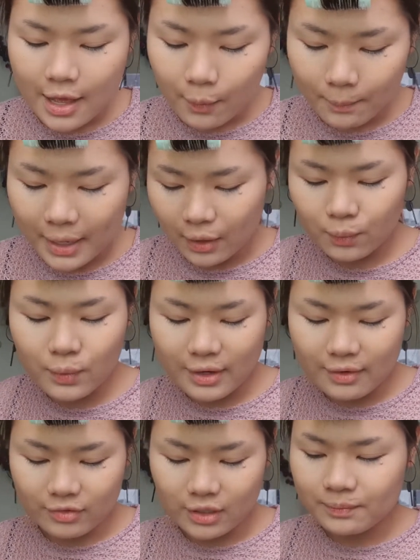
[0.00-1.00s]
But
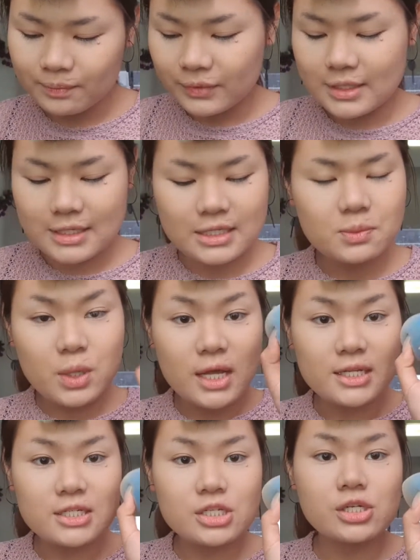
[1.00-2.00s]
whatever, this
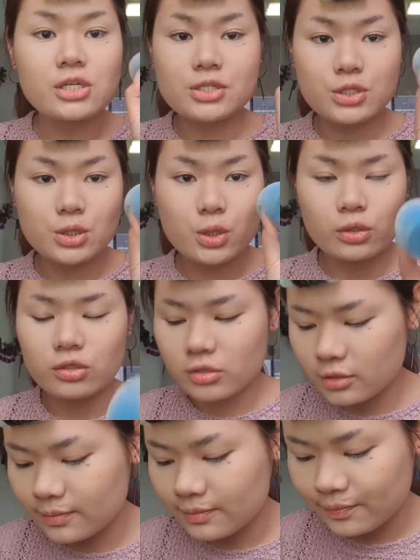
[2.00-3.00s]
sponge so
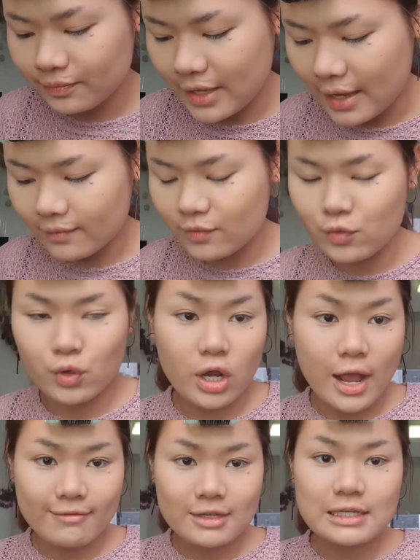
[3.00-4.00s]
good. Yeah, if you don't
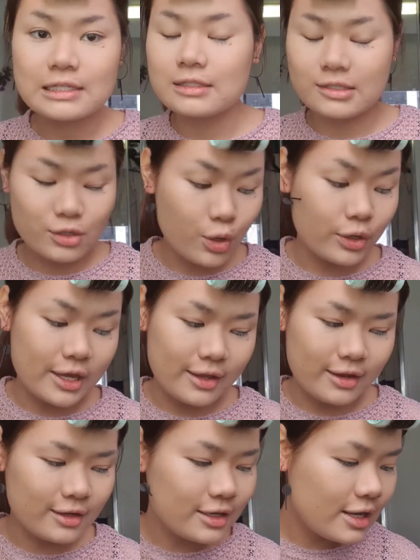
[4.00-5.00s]
have it, go get
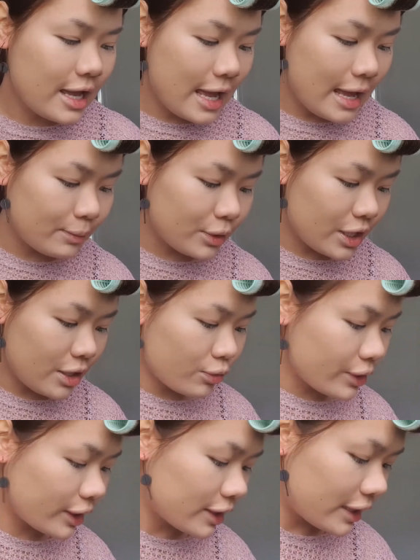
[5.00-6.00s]
it. I'm gonna
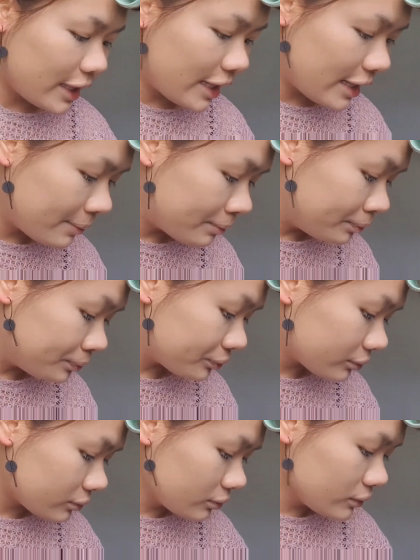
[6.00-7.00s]
quickly
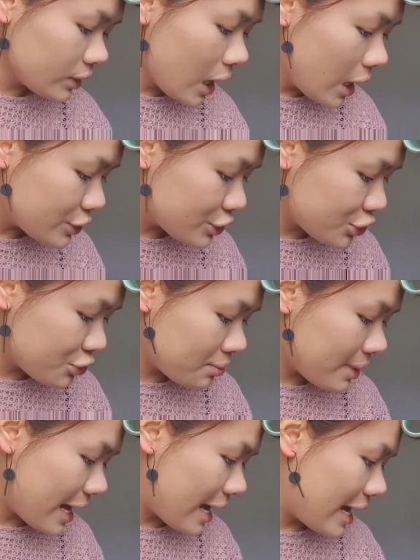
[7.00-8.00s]
do
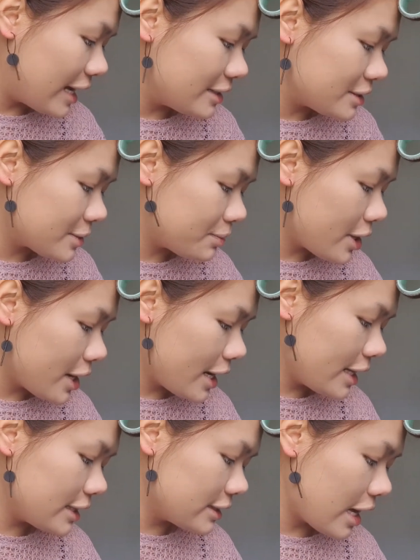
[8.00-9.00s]
my
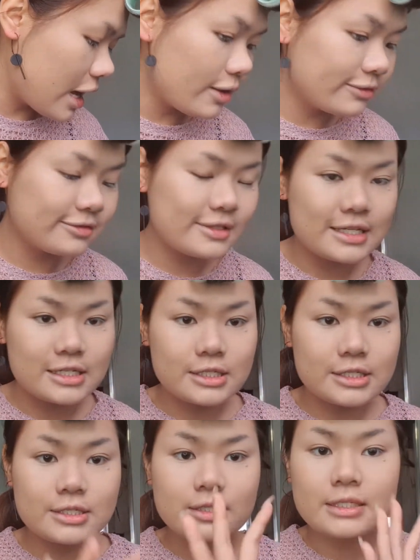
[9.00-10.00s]
eyebrow off
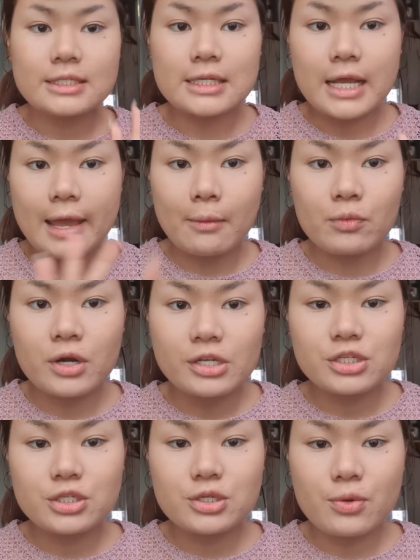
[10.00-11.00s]
the camera
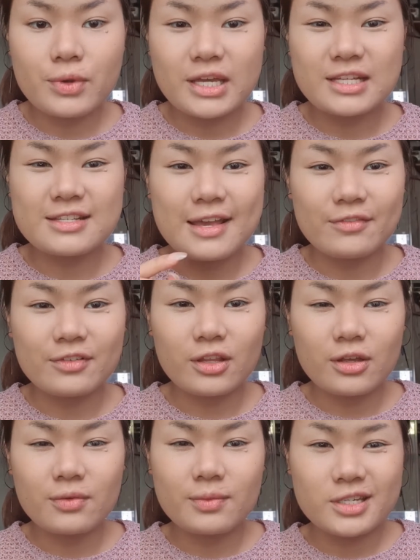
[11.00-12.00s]
just so we can save a
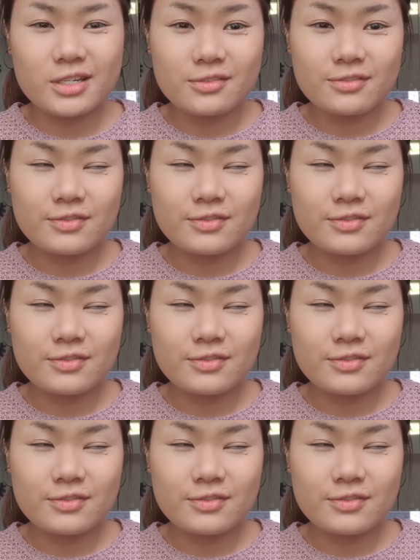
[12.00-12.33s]
little bit of